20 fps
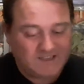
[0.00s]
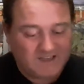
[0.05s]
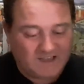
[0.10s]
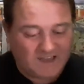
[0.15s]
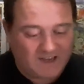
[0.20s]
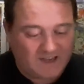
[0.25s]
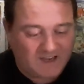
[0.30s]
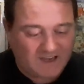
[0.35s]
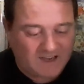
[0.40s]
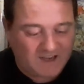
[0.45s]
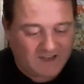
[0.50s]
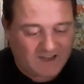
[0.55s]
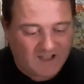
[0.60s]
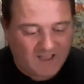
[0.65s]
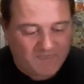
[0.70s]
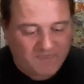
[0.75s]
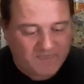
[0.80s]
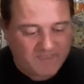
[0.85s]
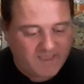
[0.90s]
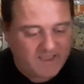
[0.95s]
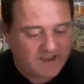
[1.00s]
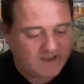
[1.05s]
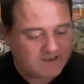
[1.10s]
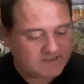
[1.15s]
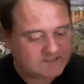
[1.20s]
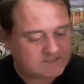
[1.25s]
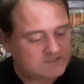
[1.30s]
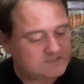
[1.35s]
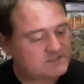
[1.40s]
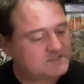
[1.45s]
And
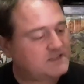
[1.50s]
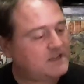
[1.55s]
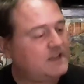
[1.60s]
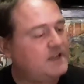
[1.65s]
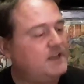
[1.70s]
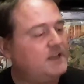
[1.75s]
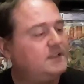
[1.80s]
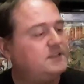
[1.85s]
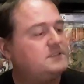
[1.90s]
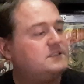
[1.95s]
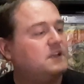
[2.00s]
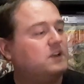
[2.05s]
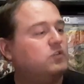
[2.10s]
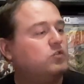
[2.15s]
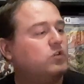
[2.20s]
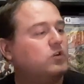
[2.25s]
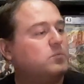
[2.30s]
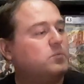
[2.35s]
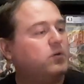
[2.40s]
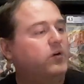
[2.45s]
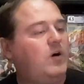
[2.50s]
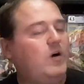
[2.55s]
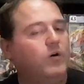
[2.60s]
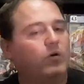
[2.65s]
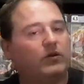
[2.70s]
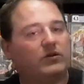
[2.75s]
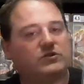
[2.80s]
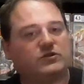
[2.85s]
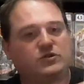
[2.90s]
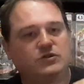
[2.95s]
next is Incredible
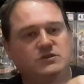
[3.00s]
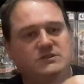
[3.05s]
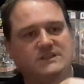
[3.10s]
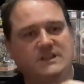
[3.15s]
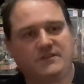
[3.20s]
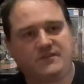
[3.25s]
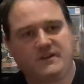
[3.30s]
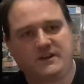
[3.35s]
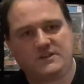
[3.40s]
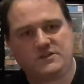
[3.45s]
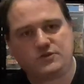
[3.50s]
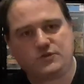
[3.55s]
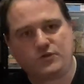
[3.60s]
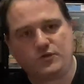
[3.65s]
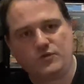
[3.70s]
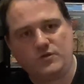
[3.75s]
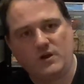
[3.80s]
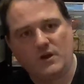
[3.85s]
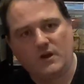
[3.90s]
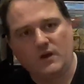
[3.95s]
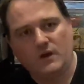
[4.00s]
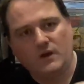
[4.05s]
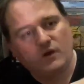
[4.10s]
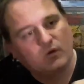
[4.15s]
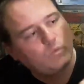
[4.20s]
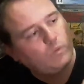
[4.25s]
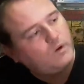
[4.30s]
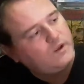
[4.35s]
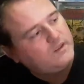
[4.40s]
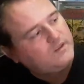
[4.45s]
Hulk 272
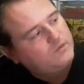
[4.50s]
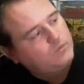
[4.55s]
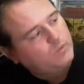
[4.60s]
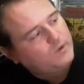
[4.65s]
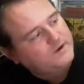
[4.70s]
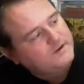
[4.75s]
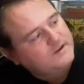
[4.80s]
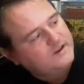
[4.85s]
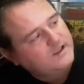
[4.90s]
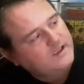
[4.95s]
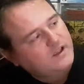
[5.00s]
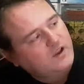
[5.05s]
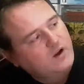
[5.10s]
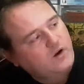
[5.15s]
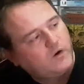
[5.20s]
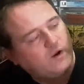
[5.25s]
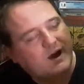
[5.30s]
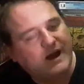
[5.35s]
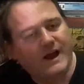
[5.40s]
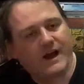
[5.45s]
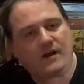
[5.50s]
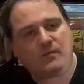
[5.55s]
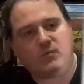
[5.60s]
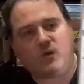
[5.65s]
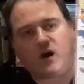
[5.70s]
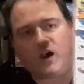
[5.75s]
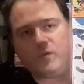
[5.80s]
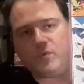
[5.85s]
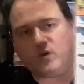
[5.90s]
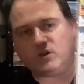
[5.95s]
with Wendigo and
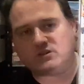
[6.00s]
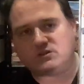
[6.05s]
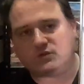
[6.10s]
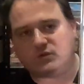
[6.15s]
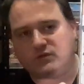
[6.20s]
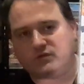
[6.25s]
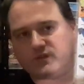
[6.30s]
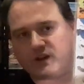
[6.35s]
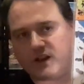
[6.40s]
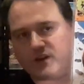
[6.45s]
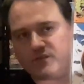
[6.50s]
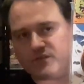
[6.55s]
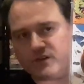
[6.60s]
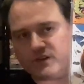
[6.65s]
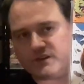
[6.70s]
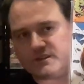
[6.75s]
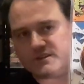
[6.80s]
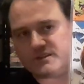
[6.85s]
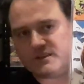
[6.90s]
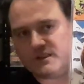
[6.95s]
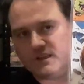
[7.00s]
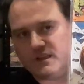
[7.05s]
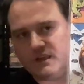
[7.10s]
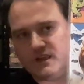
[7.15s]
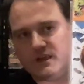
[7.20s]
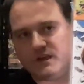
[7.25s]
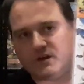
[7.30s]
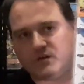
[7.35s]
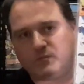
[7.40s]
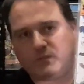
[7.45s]
my personal favorite
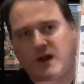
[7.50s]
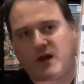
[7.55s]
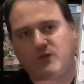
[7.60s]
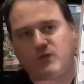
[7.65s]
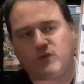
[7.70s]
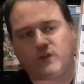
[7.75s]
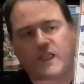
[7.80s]
Marvel